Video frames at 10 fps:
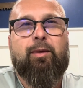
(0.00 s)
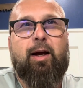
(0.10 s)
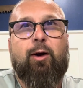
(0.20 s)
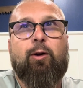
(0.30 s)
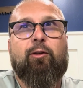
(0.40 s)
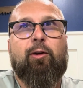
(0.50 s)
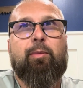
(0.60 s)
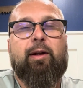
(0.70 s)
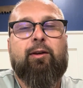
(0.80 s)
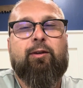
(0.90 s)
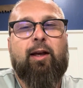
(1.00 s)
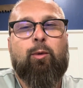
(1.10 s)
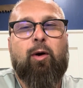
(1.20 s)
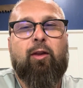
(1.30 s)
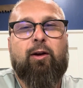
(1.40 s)
I heard somebody say,
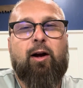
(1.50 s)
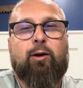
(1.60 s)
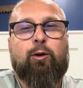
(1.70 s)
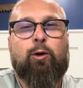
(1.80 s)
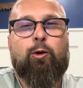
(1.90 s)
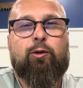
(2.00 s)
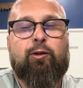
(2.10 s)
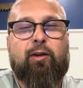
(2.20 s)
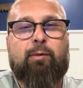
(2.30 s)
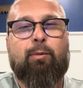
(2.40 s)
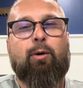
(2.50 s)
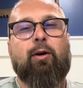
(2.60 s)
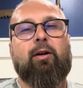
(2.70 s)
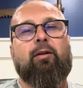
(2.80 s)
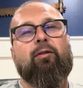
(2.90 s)
one of the Conquer coaches that I'm a
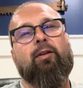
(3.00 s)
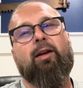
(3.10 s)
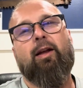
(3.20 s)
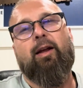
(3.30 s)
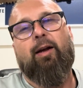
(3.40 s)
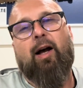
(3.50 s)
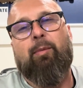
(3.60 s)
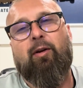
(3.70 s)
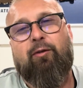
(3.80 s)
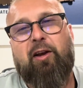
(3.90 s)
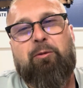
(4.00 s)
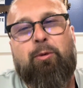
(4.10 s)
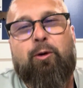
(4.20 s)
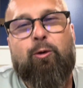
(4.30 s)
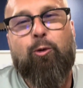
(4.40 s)
part of, I'm in a
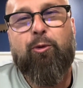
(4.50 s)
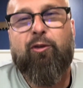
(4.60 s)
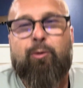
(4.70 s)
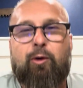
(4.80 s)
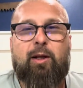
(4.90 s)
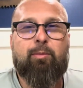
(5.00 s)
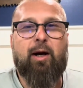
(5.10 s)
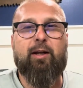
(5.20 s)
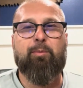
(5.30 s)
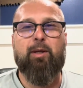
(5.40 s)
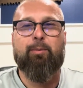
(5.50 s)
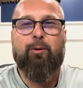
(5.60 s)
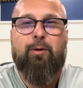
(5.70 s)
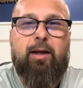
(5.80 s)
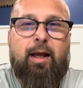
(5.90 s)
Facebook group with some great-minded
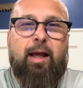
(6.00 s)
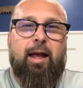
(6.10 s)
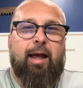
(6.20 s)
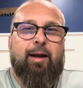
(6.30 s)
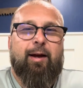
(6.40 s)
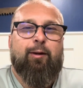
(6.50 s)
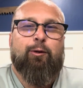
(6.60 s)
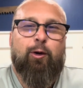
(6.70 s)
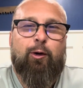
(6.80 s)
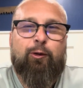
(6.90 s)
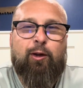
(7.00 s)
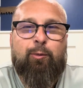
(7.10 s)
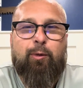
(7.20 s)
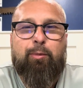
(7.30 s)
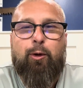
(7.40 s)
people, and I saw
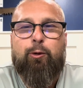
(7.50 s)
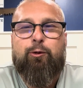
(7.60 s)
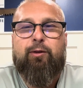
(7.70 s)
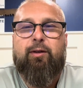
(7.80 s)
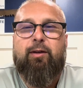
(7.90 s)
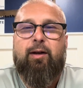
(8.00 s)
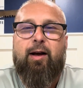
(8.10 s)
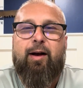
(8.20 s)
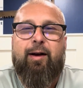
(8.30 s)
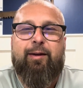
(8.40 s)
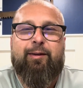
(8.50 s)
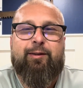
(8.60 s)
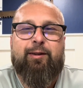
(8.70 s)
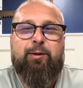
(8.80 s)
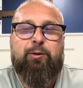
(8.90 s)
someone post, I
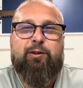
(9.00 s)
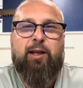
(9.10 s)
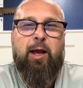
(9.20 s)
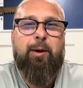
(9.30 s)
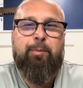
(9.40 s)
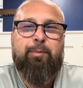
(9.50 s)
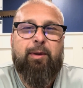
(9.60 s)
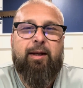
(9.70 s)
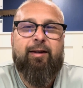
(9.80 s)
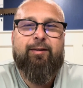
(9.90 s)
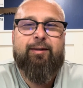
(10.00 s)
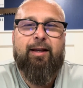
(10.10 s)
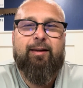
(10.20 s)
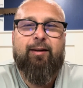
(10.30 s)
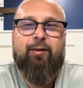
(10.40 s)
think it was Sam, and he
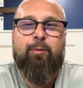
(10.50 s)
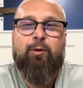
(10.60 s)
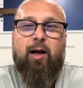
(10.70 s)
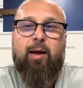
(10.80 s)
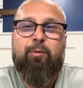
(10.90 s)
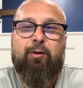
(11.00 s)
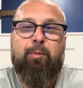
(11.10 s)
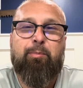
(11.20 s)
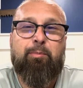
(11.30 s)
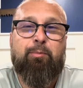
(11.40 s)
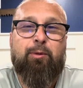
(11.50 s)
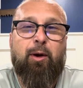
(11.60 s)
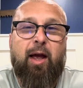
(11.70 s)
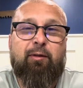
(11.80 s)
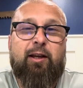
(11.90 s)
said that sometimes the
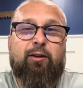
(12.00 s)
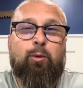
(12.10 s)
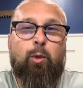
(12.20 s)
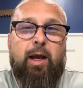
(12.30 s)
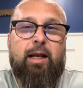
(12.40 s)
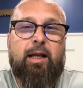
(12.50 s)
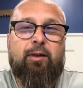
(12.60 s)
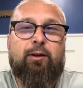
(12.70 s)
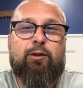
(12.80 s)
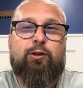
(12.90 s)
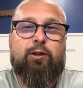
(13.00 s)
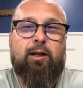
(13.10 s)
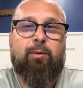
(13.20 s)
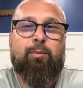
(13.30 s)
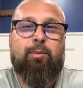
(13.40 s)
heaviest weight in the
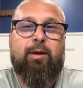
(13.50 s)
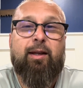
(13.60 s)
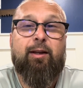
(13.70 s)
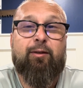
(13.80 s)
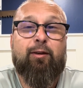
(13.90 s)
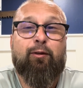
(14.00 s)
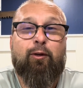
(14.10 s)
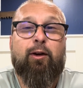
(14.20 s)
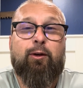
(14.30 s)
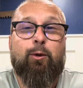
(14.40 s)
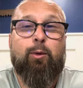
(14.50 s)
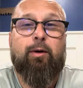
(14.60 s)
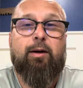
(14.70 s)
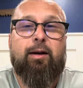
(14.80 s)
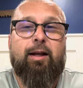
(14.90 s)
gym is the front
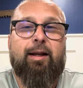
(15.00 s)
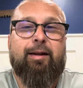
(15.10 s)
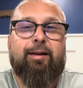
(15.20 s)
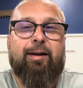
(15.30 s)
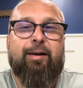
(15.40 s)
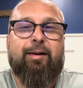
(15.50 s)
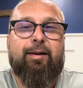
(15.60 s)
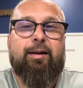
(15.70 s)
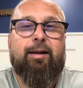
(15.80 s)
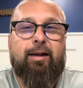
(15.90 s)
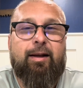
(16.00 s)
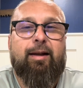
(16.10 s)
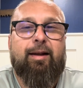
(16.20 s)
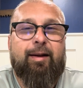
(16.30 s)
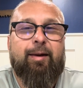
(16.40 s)
door, and
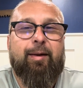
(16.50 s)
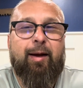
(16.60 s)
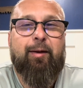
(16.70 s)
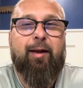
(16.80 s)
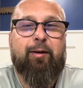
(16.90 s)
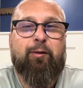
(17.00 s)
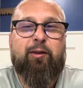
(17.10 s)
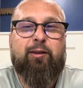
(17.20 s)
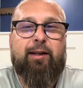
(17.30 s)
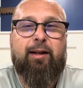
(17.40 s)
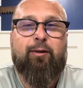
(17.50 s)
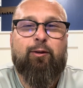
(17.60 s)
that resonated.